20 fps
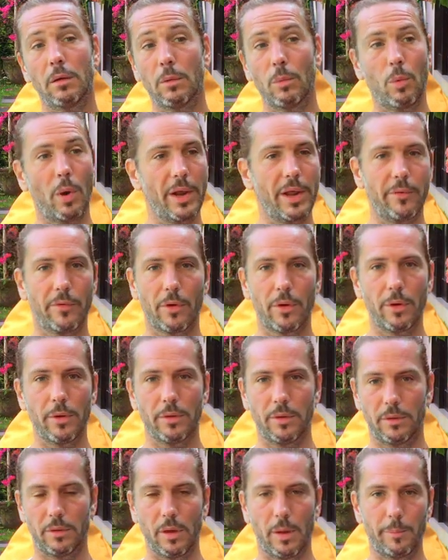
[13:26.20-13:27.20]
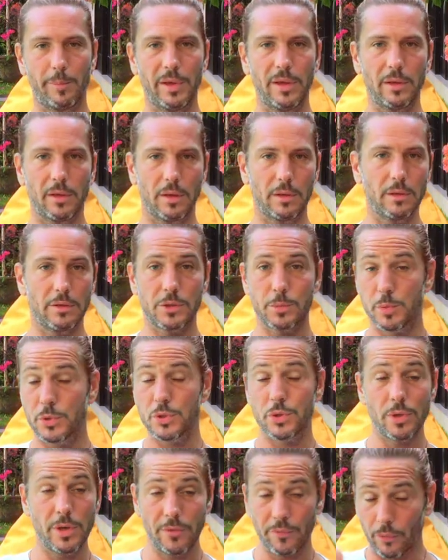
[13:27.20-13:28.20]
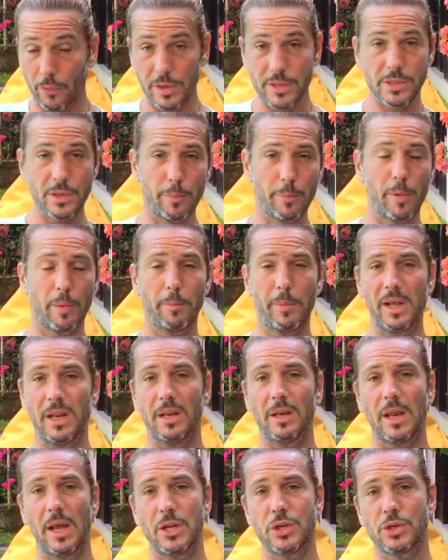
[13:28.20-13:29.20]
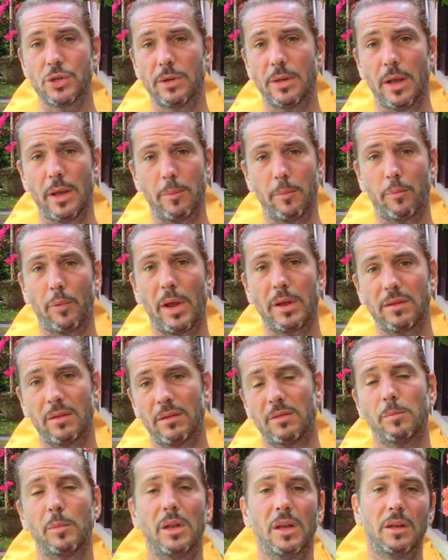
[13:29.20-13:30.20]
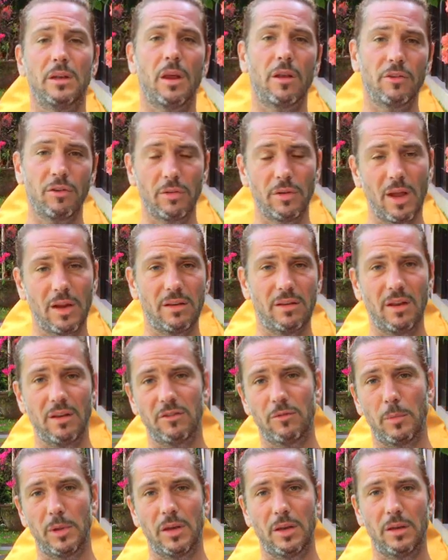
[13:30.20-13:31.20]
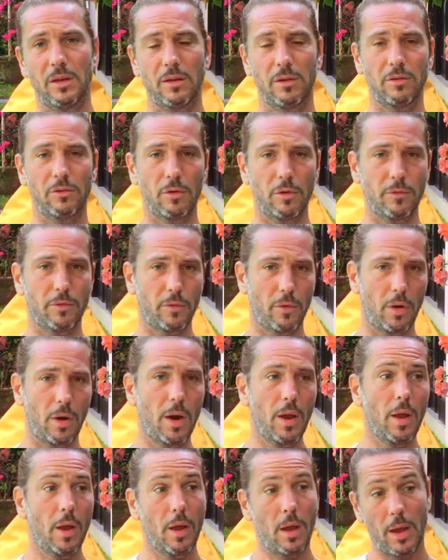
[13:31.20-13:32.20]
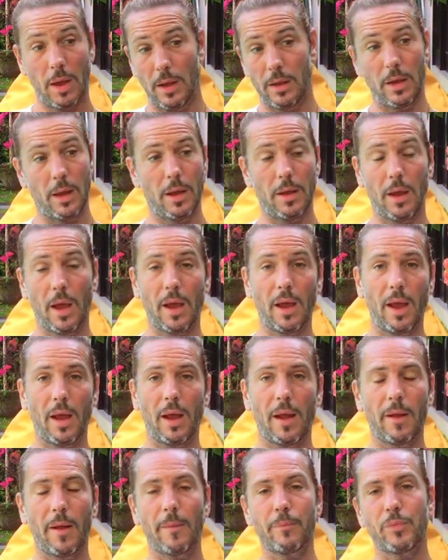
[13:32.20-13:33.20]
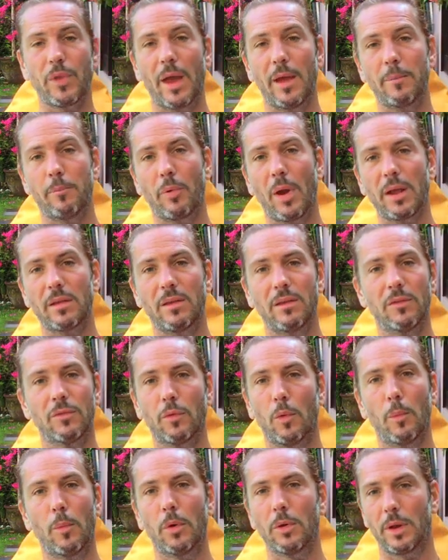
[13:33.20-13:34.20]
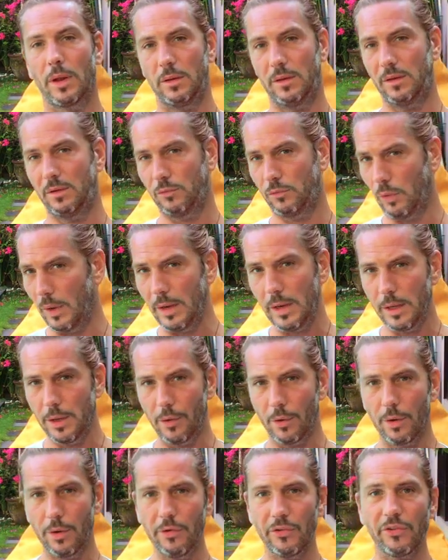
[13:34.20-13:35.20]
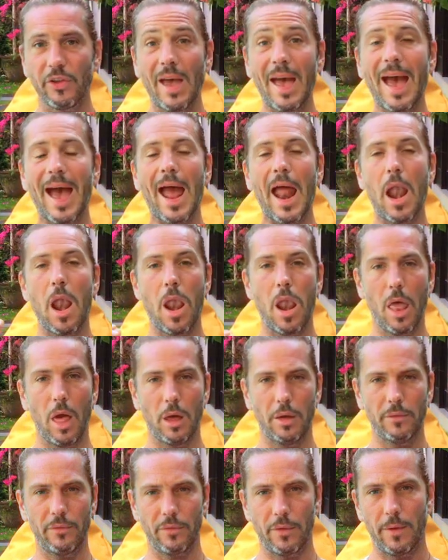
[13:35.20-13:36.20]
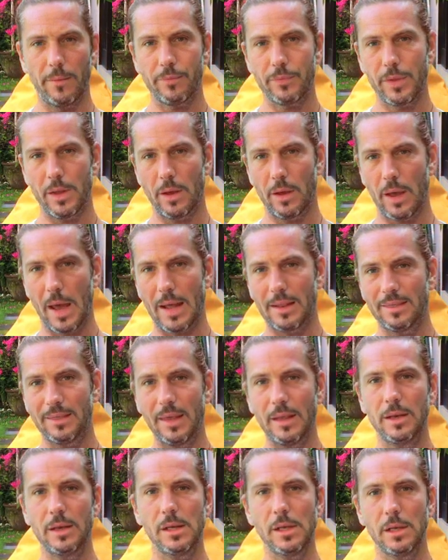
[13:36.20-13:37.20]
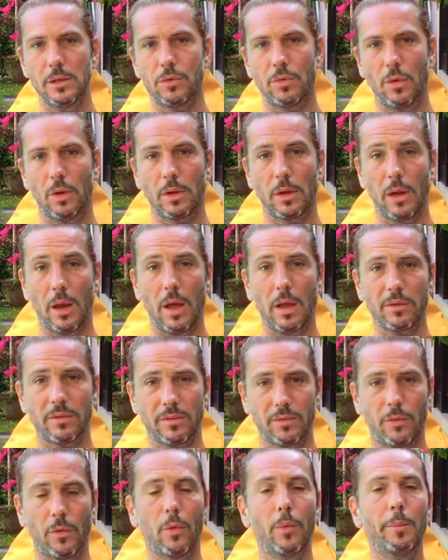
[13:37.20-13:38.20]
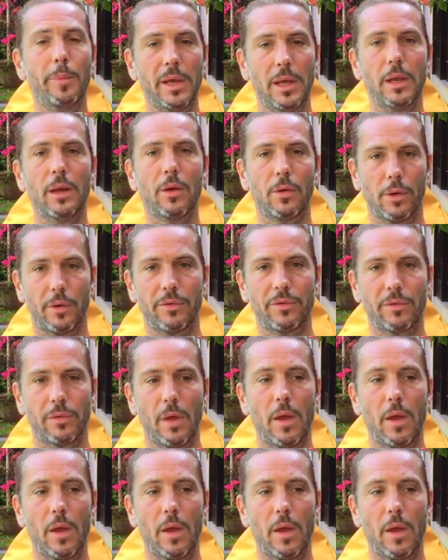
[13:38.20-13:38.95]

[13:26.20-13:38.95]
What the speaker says: whatever the topic, and especially, for example, meditation. I practice meditation. I teach meditation I practice for more than 20 years. I love attending to a class for beginners.